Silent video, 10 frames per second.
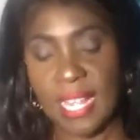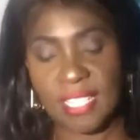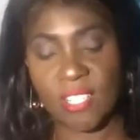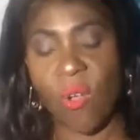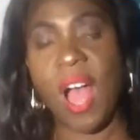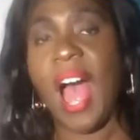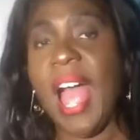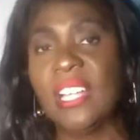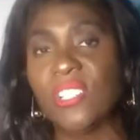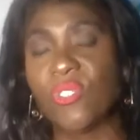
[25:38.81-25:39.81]
And so
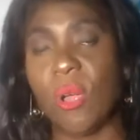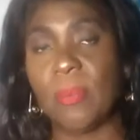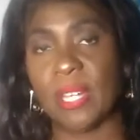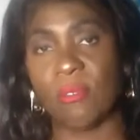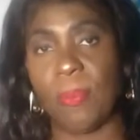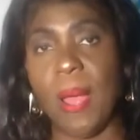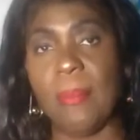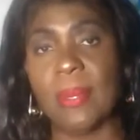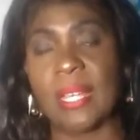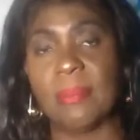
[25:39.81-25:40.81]
I enjoy being a
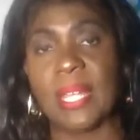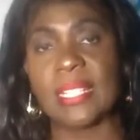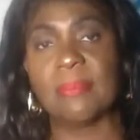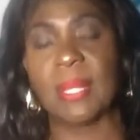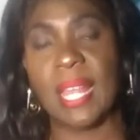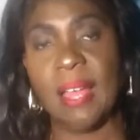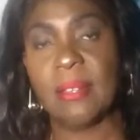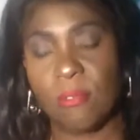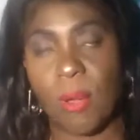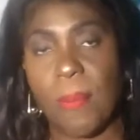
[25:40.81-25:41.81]
Republican because
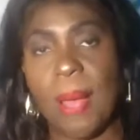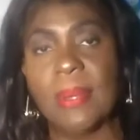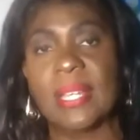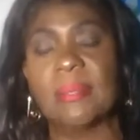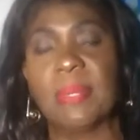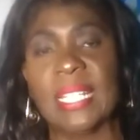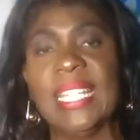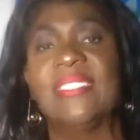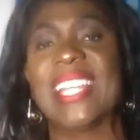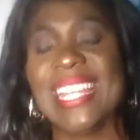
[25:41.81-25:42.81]
the Republican
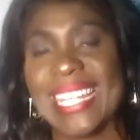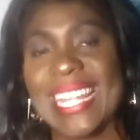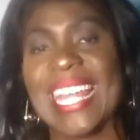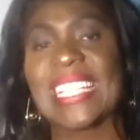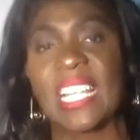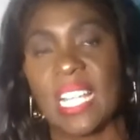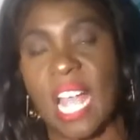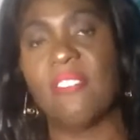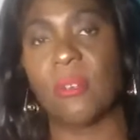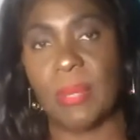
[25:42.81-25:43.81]
believes in less
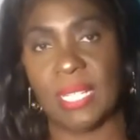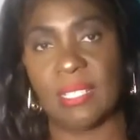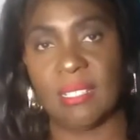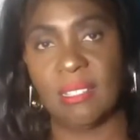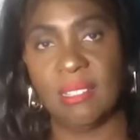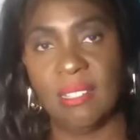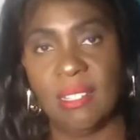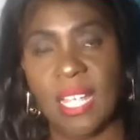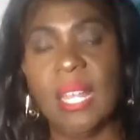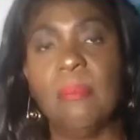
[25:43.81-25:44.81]
government
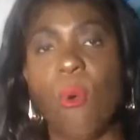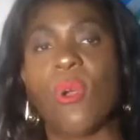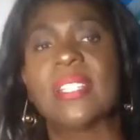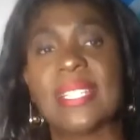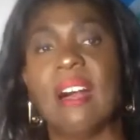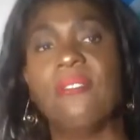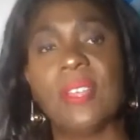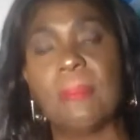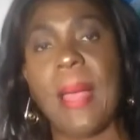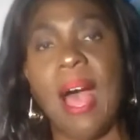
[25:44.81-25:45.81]
and more
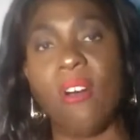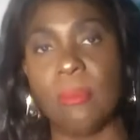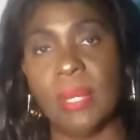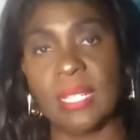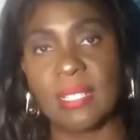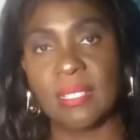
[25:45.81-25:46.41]
self-empowerment.